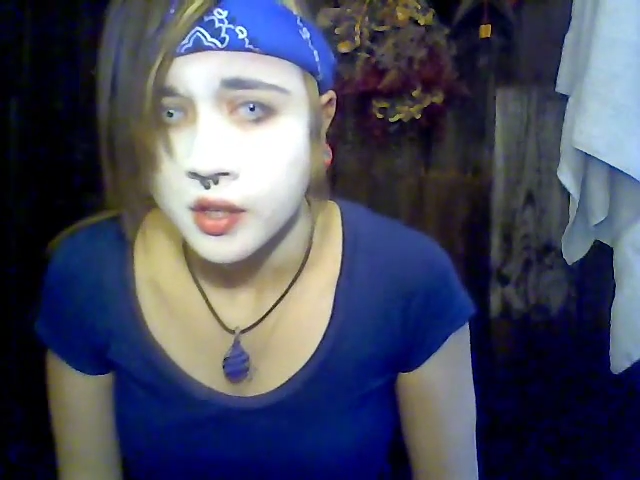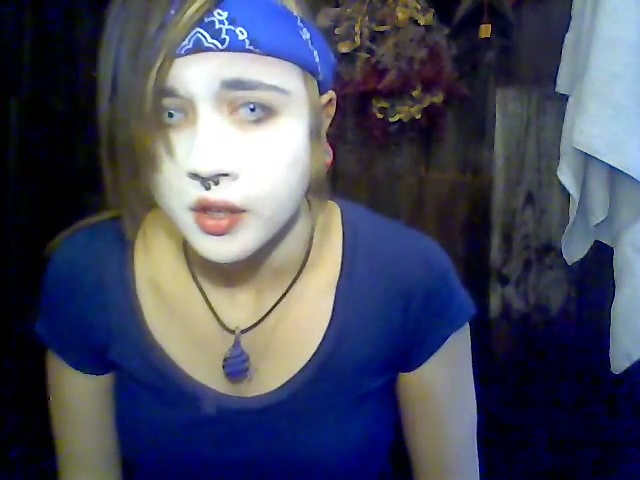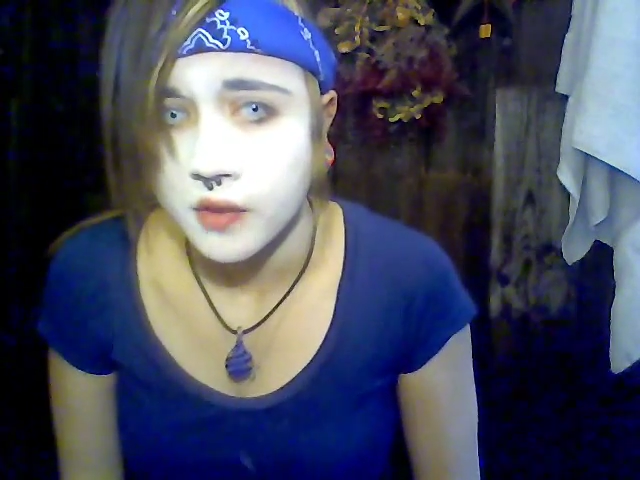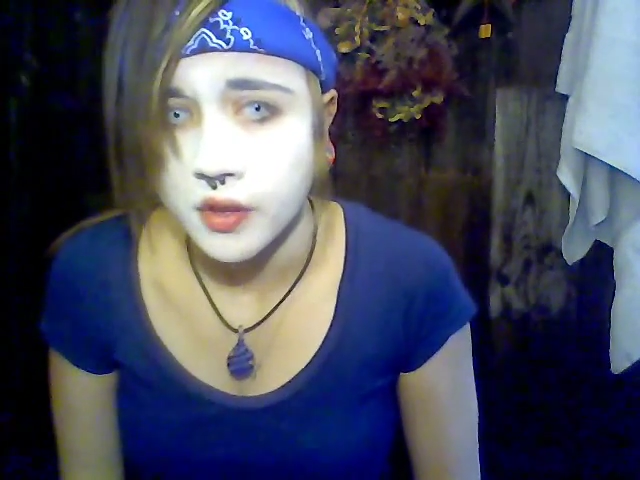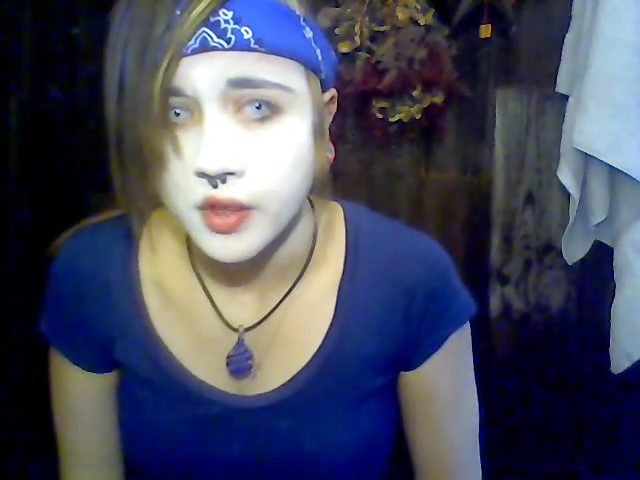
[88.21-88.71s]

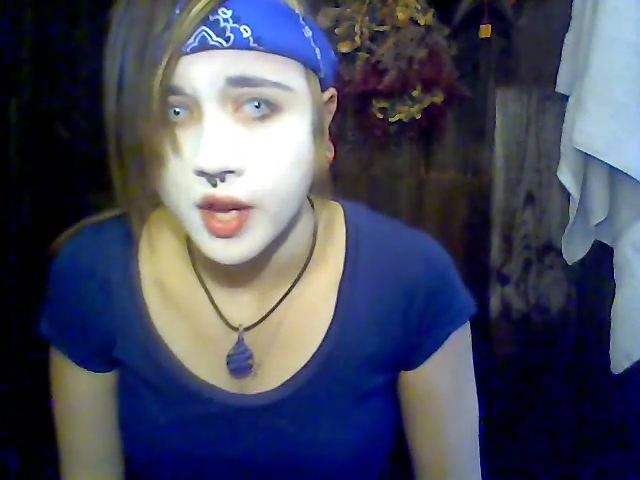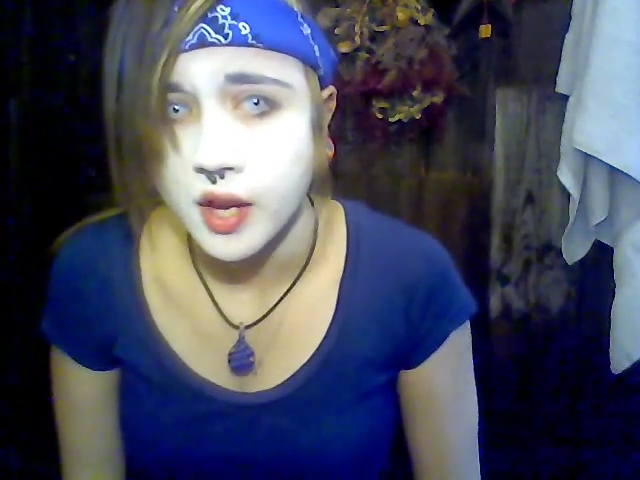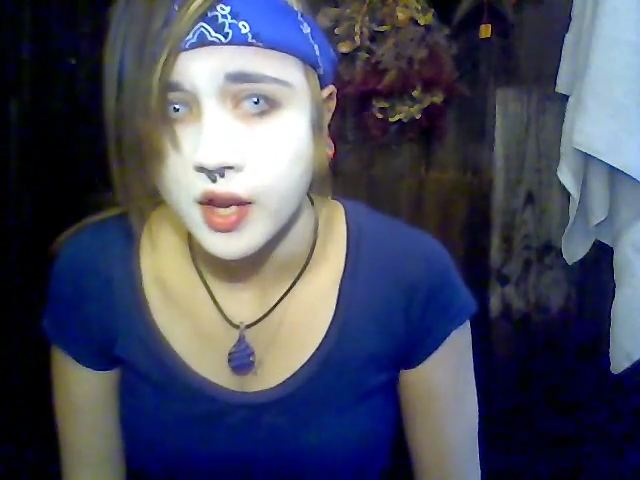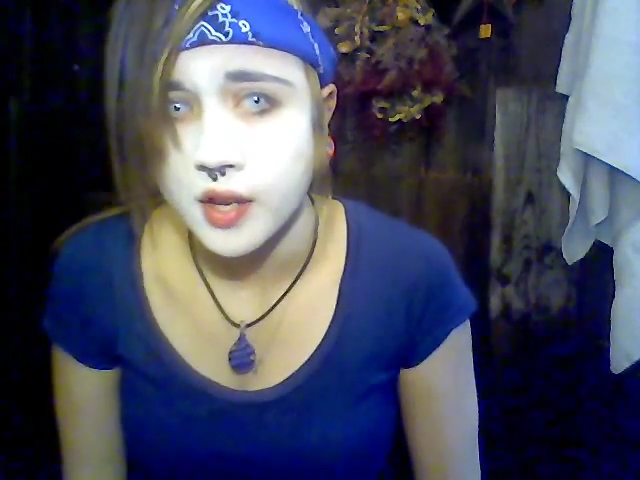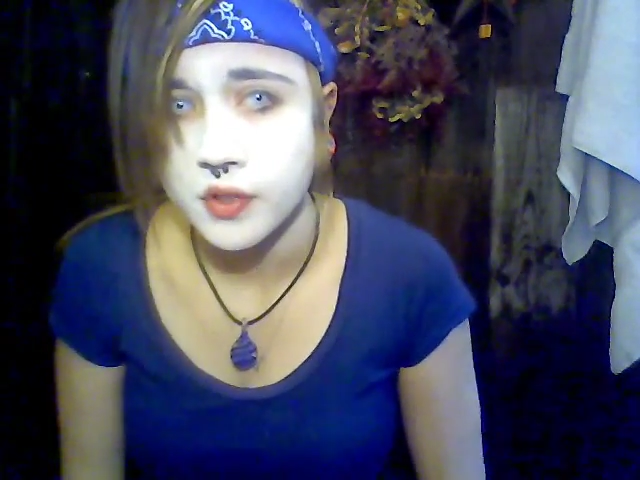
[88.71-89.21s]
cover
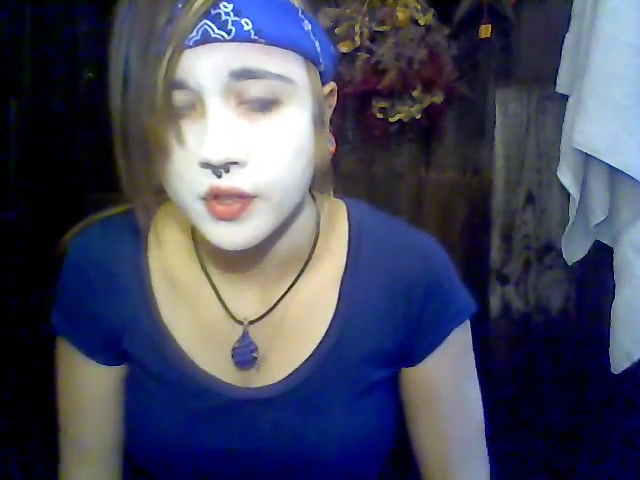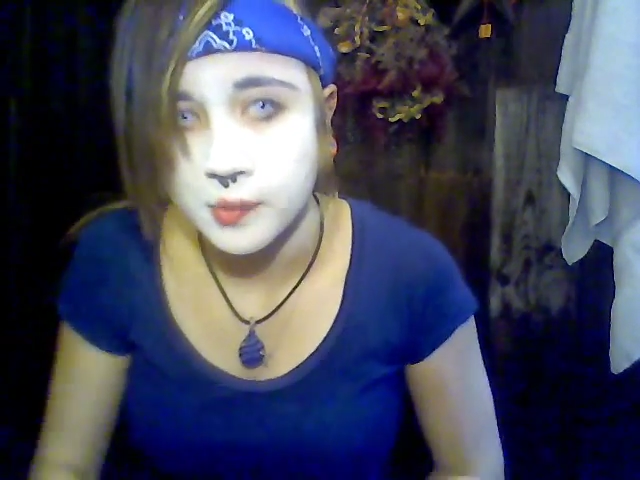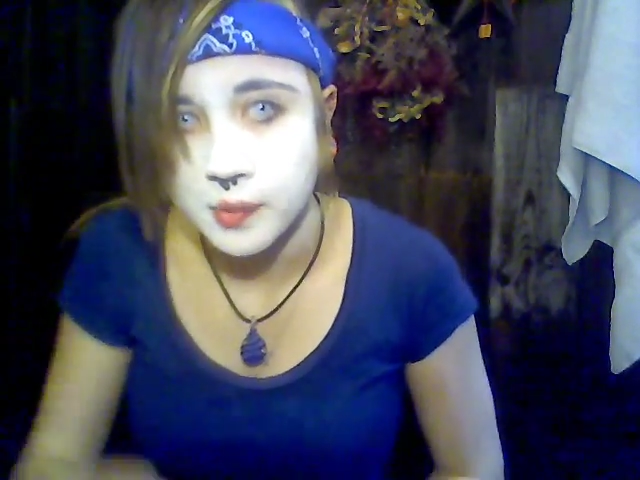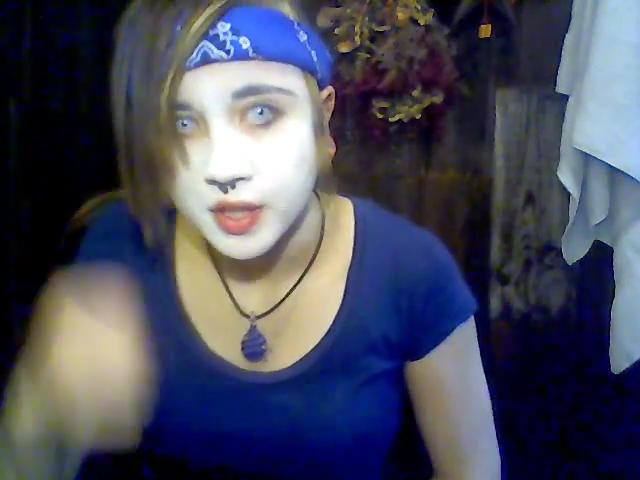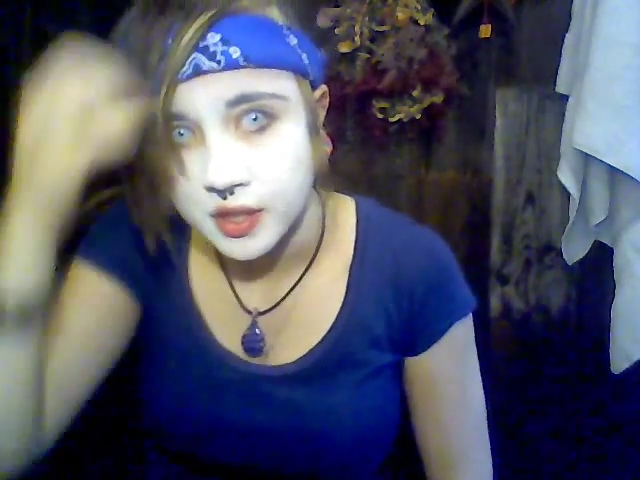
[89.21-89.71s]
that if you're
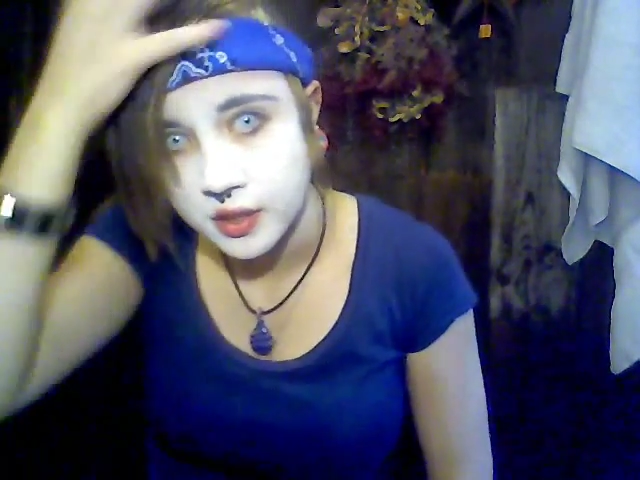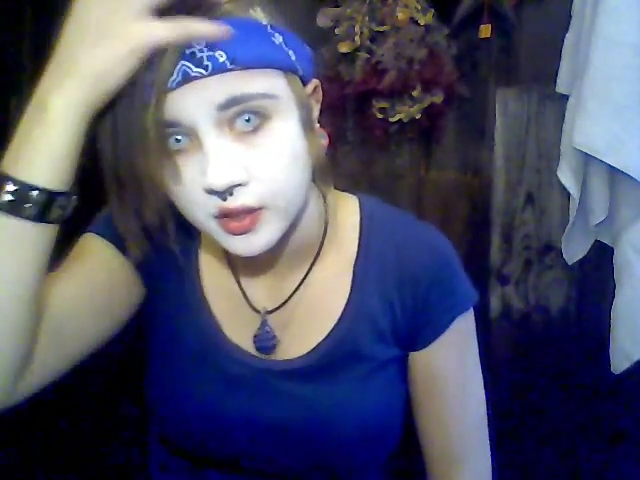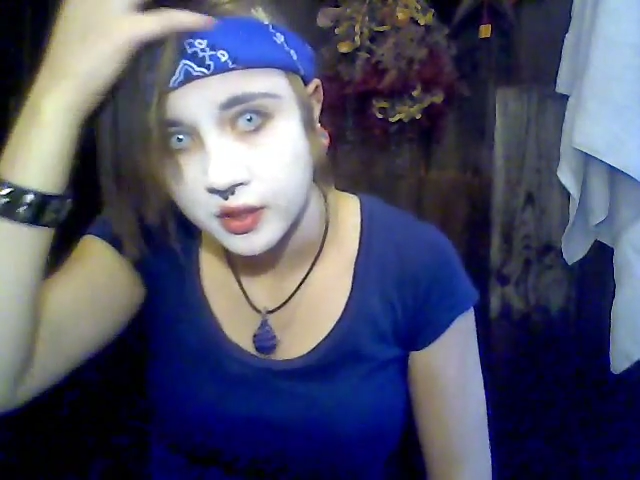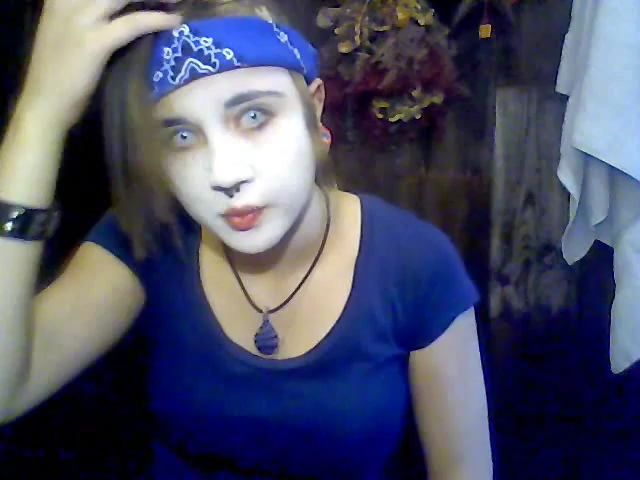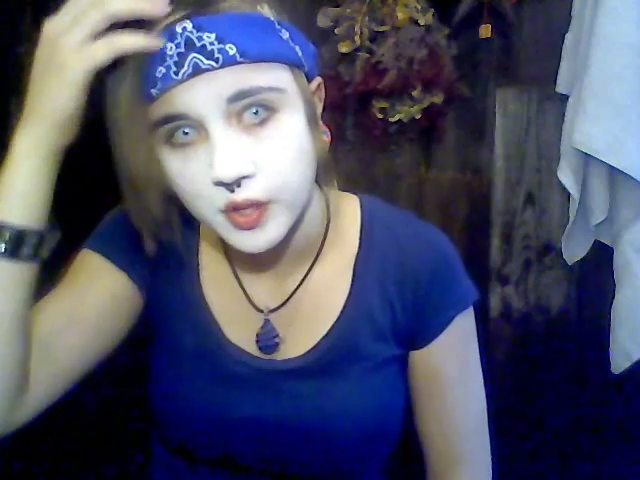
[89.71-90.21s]
going to be
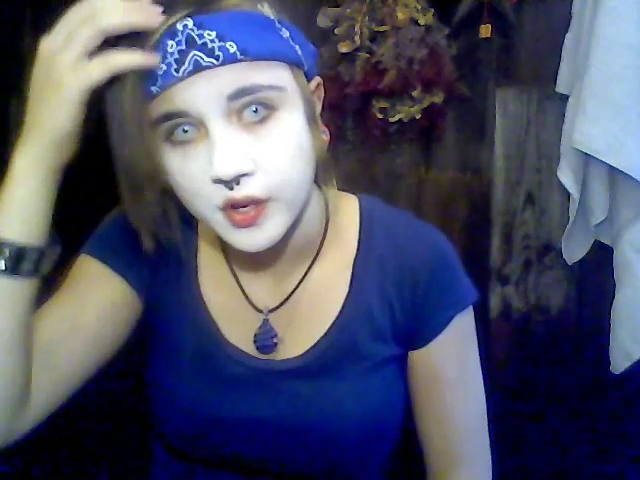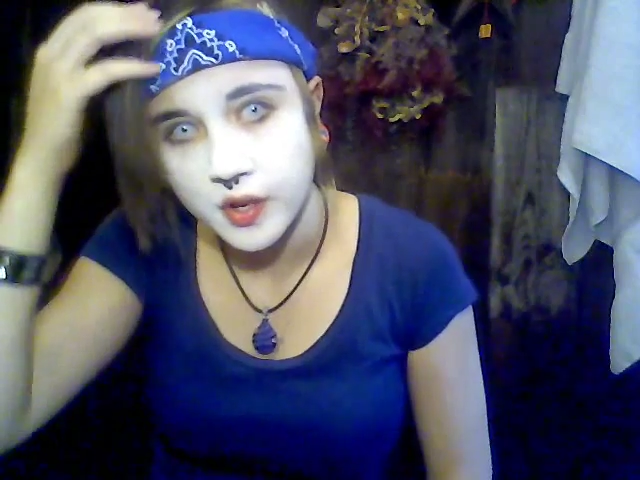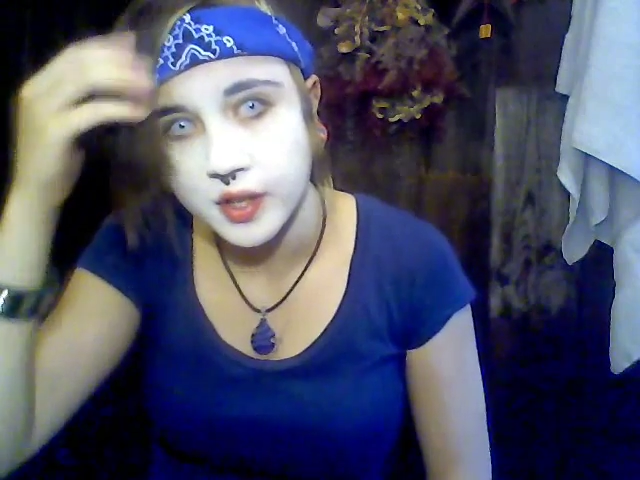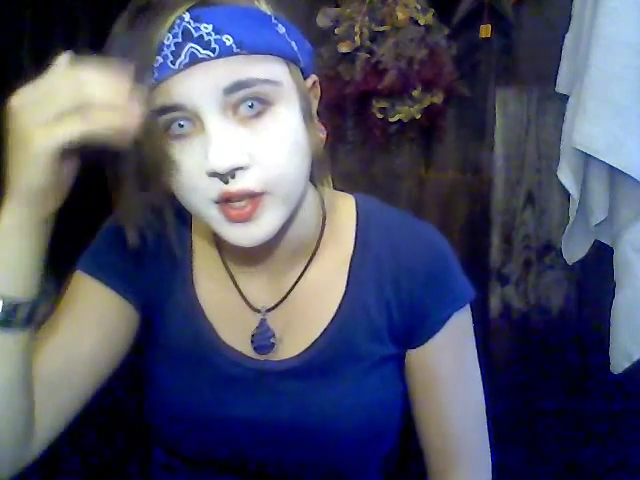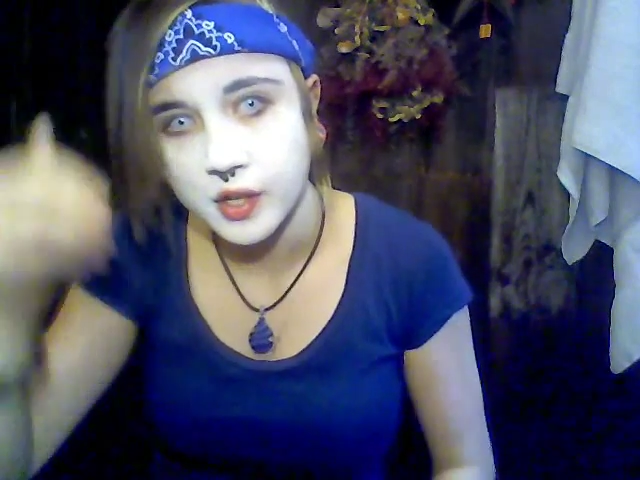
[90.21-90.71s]
wearing an